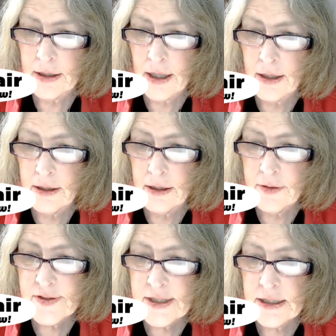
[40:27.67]
And
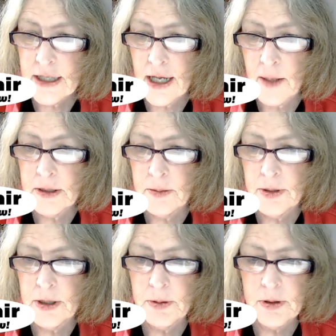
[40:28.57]
I've seen it happen to
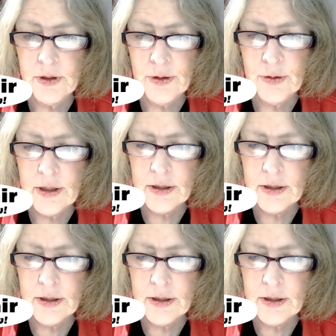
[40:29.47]
people, you know,